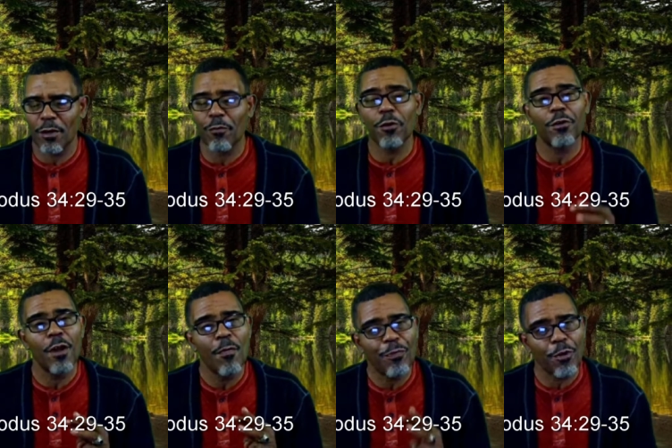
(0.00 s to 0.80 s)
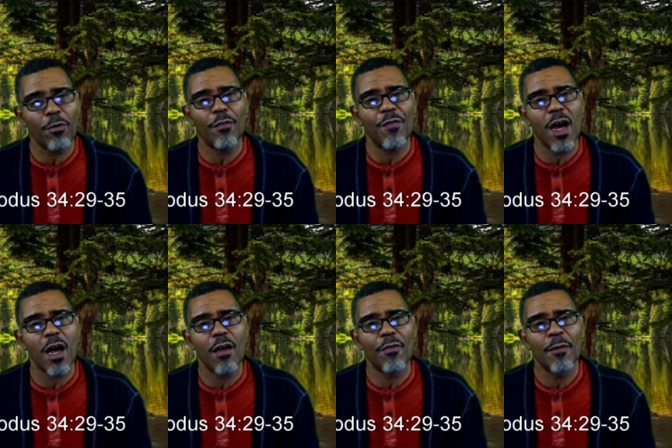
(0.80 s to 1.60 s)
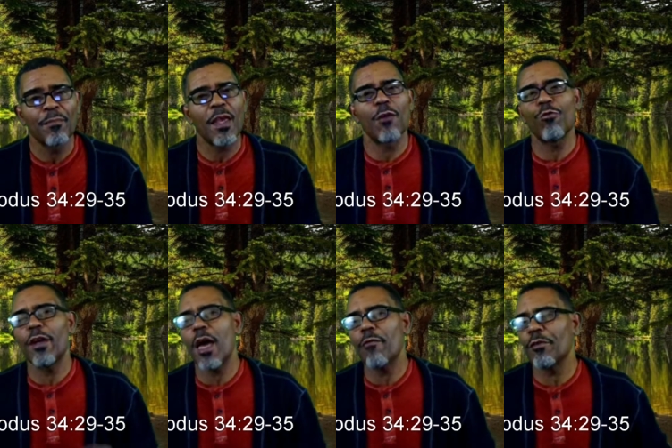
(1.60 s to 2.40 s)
Verse 35 And whenever